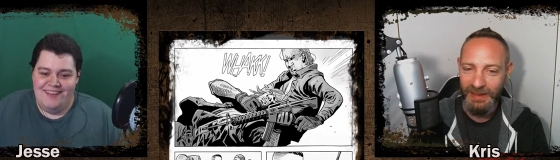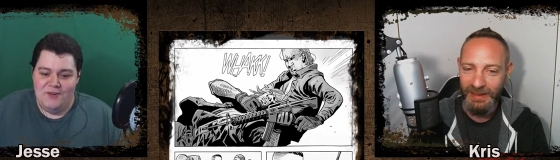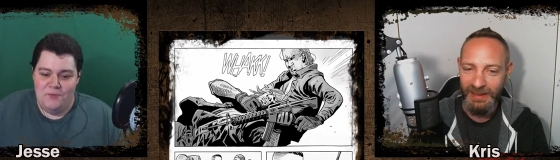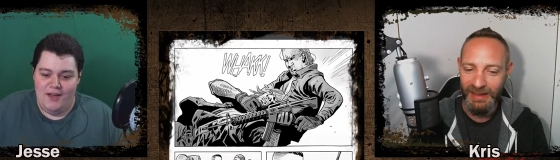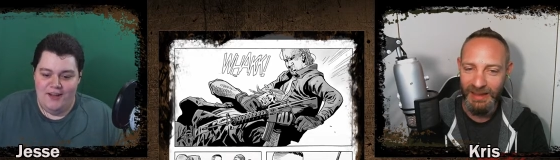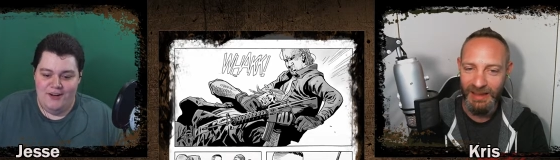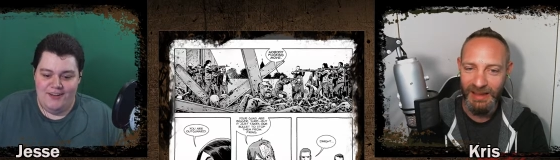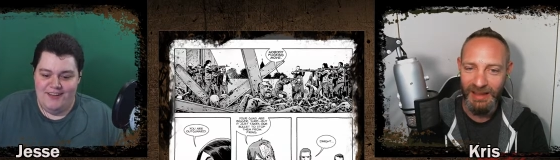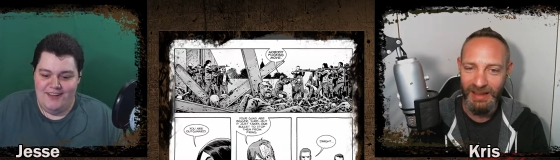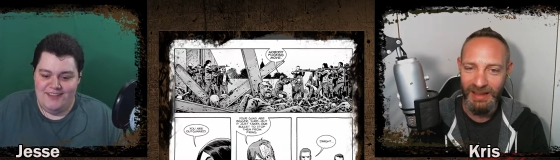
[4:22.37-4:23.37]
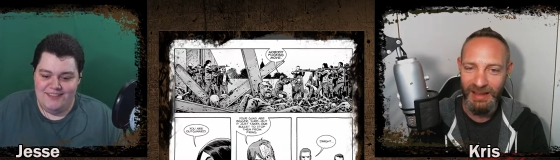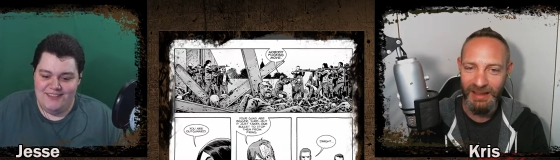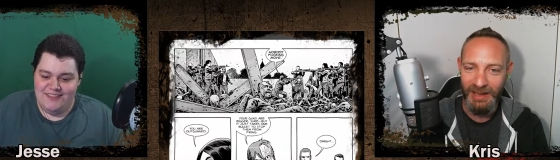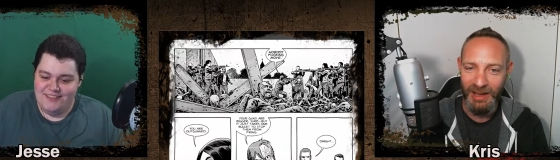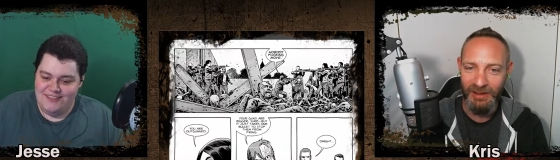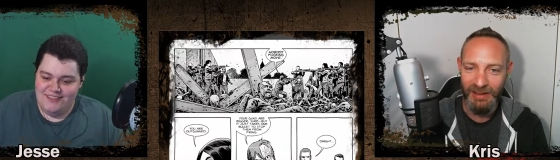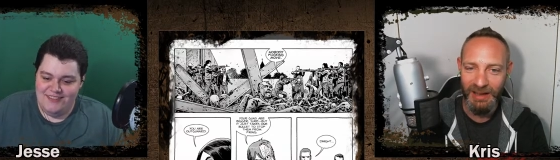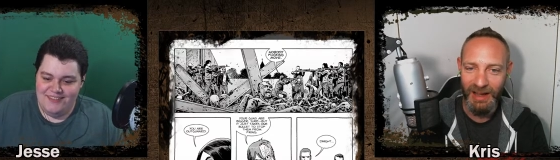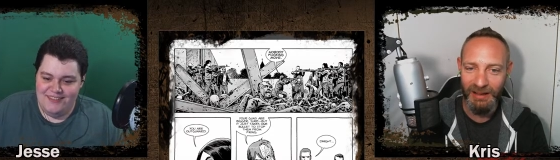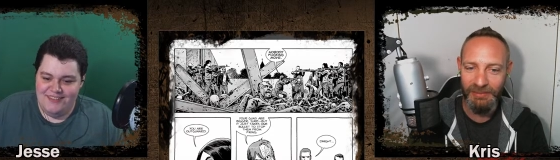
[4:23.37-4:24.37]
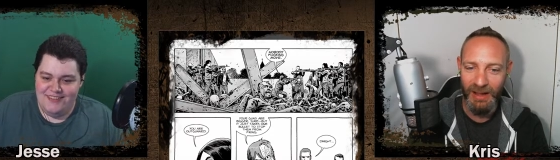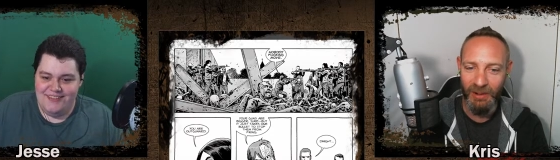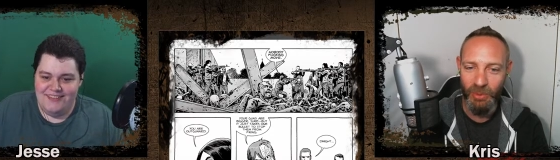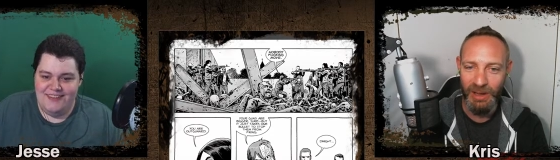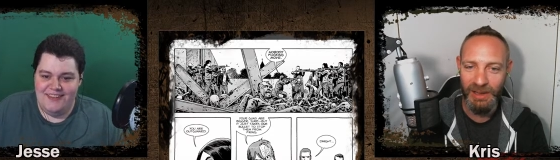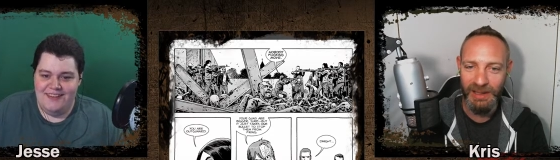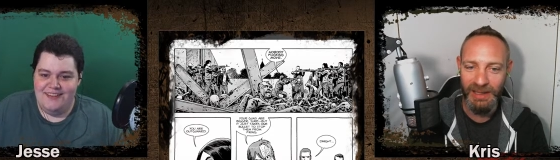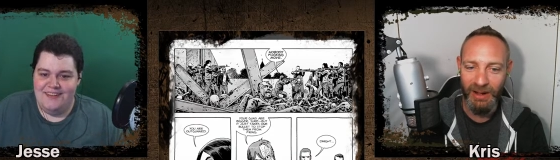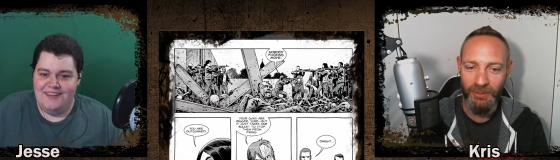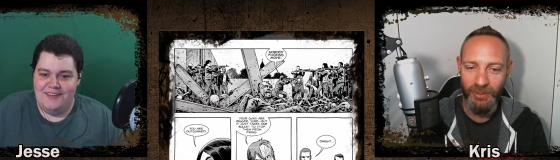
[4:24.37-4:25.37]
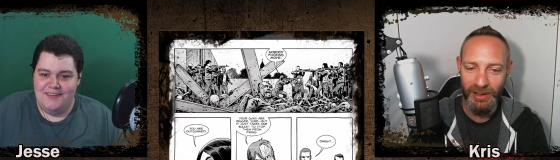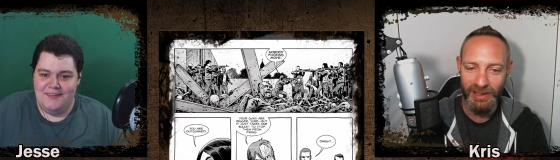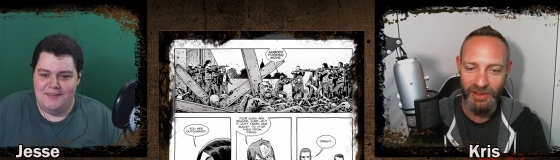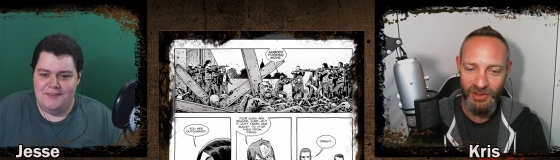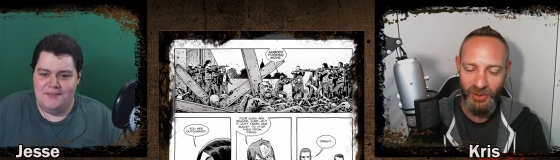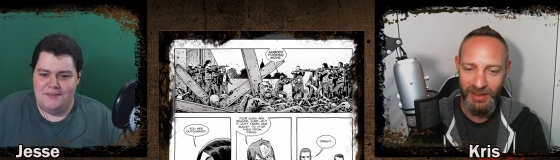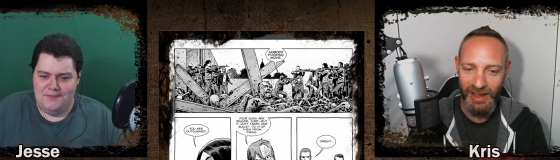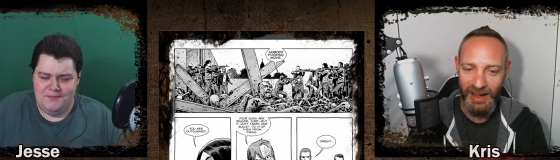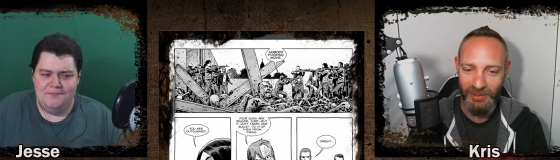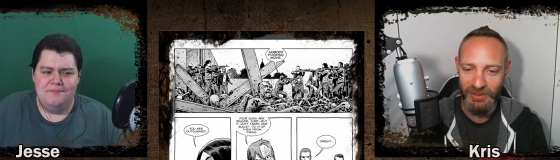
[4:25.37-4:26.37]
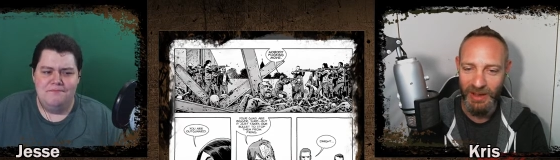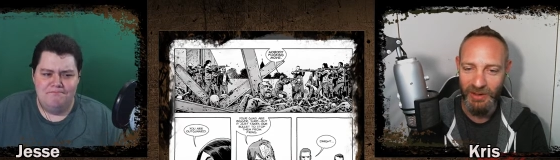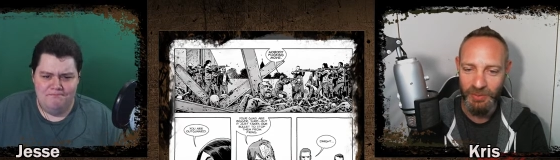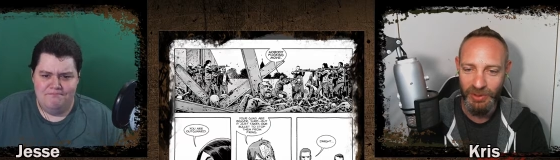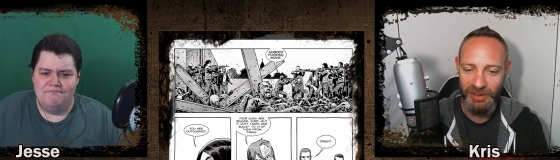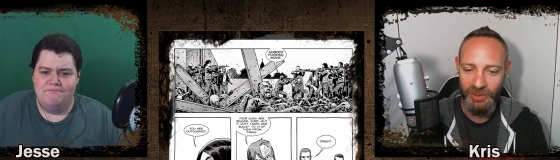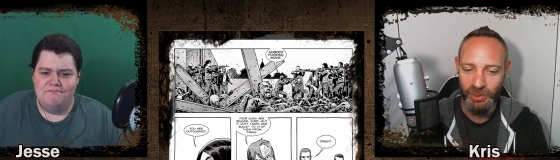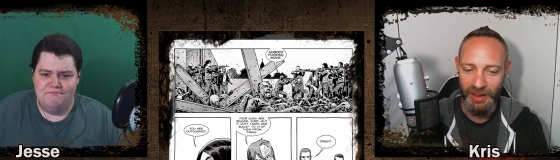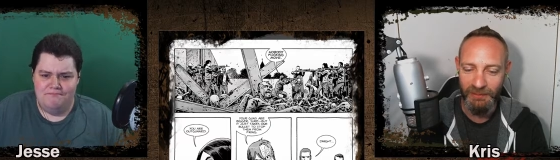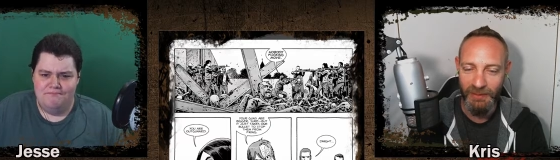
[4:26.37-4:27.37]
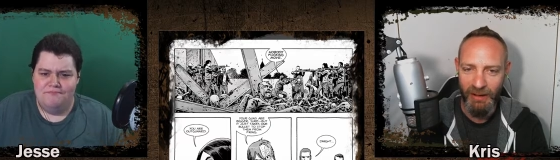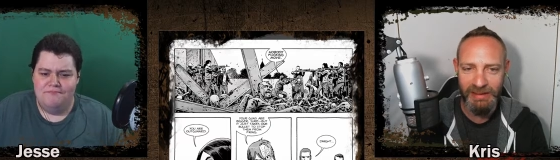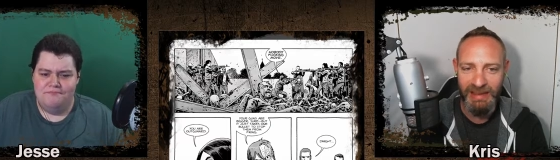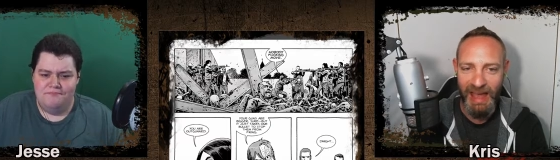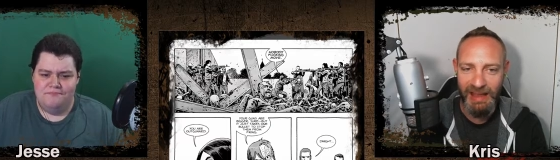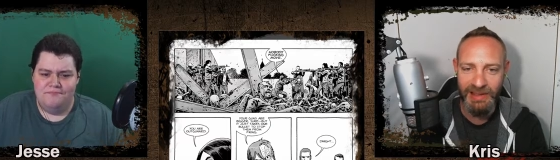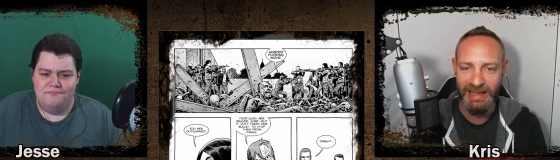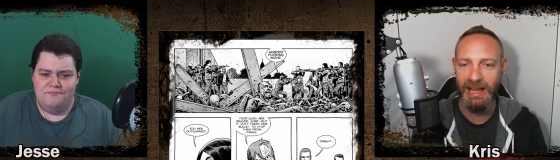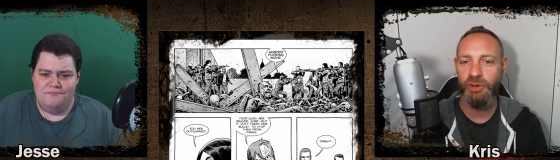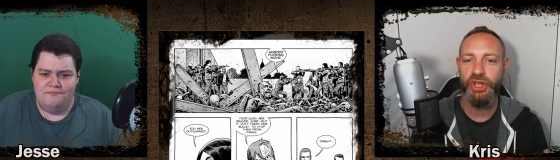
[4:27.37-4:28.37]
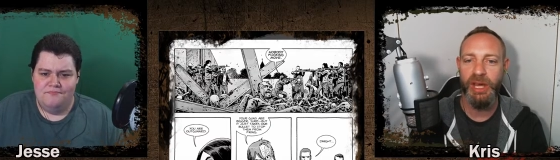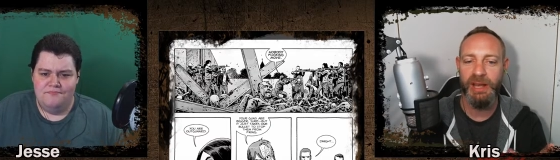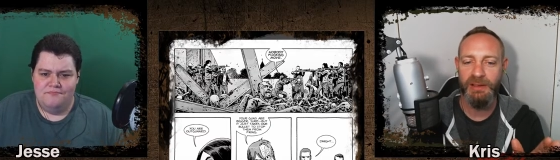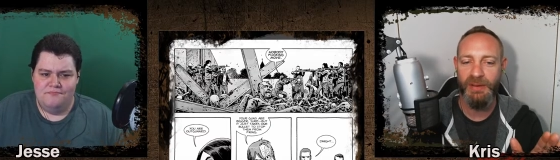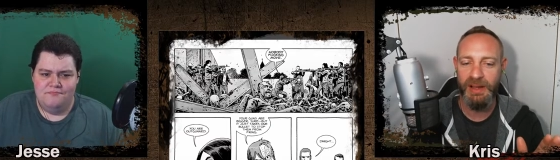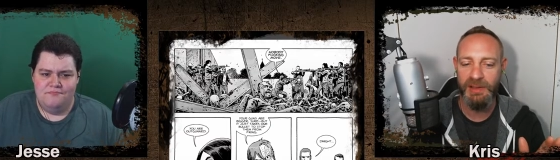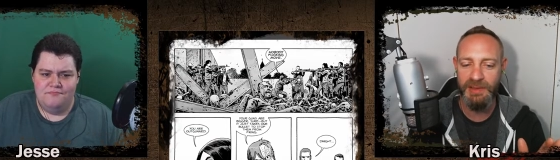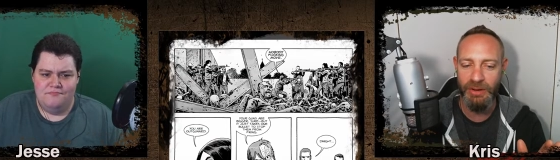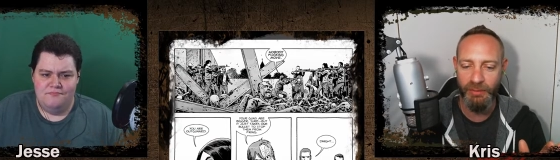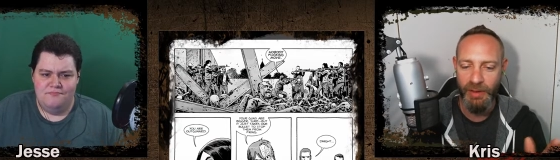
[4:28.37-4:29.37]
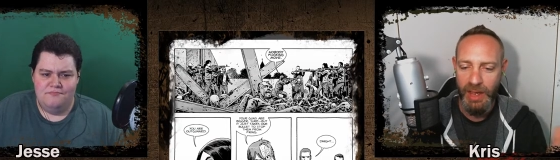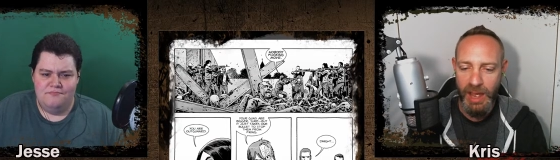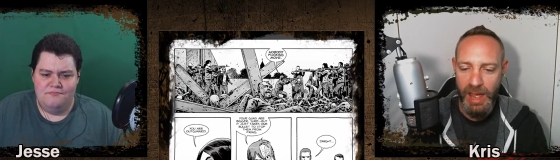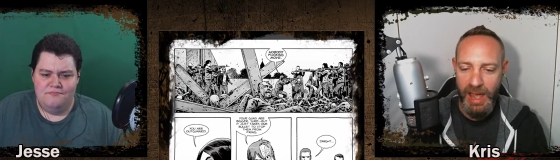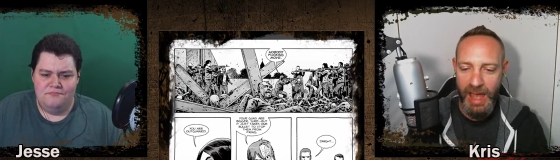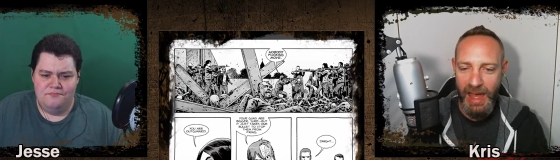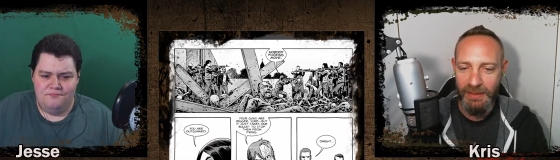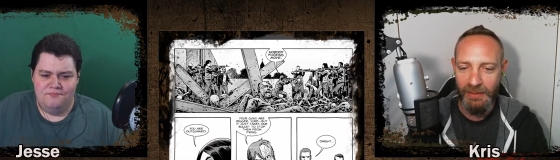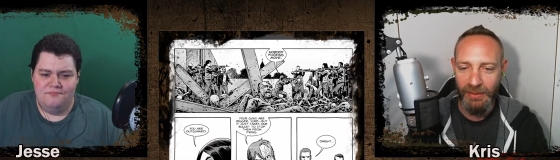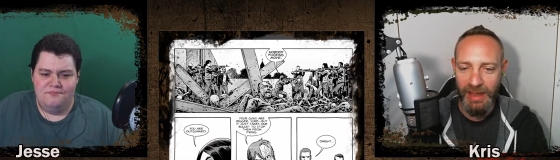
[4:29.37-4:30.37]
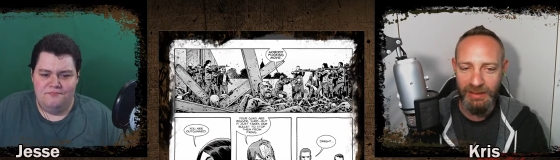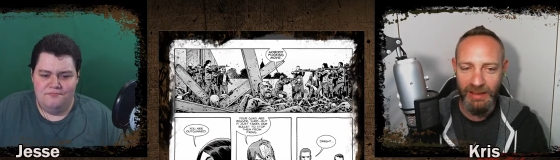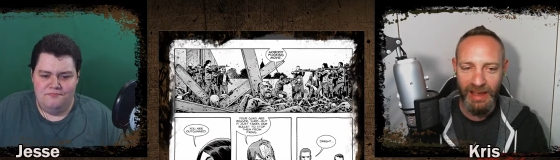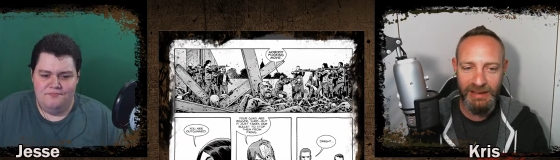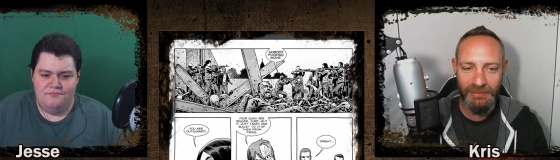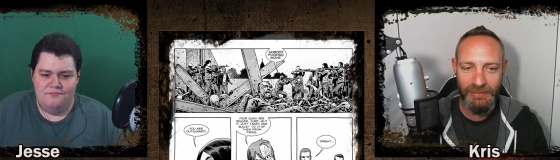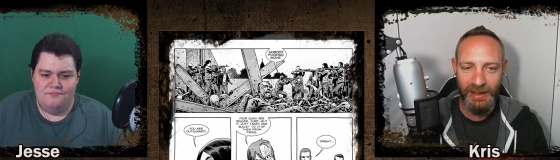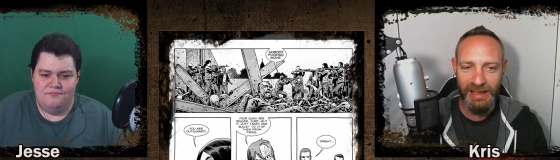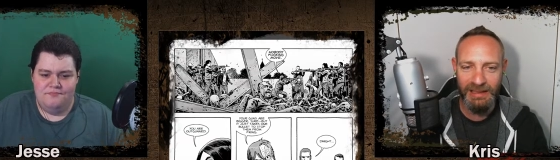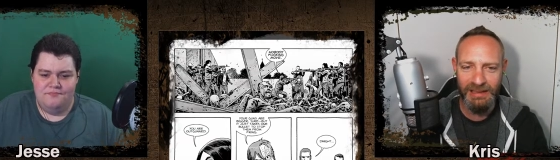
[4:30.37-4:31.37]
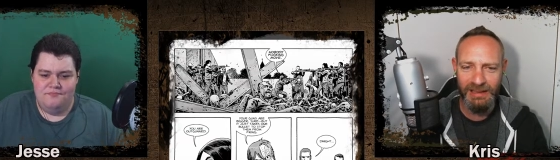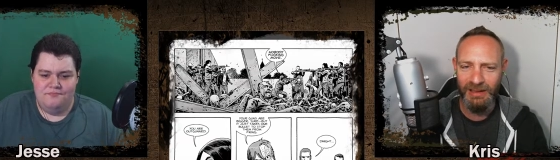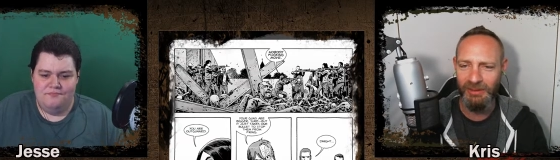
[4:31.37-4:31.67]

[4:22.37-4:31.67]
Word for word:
Speaker 1: we got our guns. You know, I, I really I really enjoyed that. I thought that was pretty cool. Like very tense. Like oh shit, it's a fucking standoff, and and like fucking